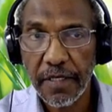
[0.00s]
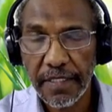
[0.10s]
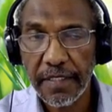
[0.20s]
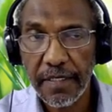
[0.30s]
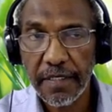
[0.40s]

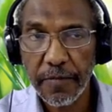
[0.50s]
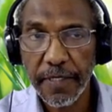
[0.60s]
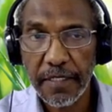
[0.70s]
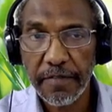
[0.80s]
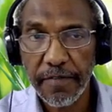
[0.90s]
rated their
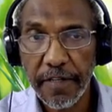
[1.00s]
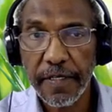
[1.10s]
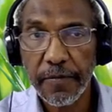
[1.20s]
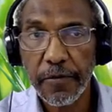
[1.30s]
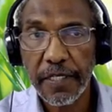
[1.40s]
experience
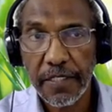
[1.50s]
favorably,